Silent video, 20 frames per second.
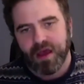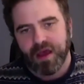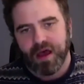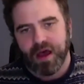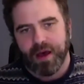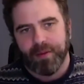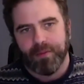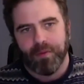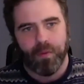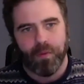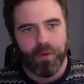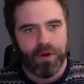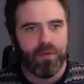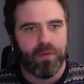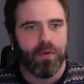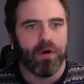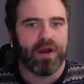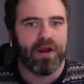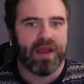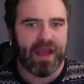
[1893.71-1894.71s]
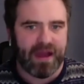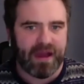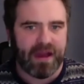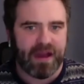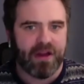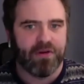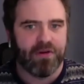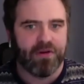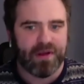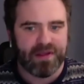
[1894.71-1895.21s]
would work at
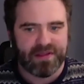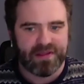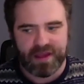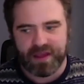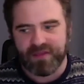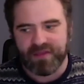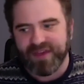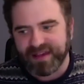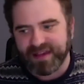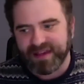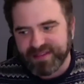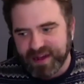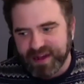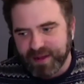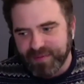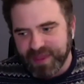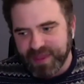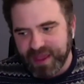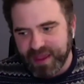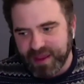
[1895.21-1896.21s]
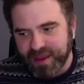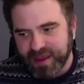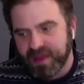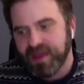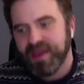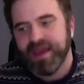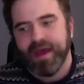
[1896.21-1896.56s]
increasing vaccine uptake.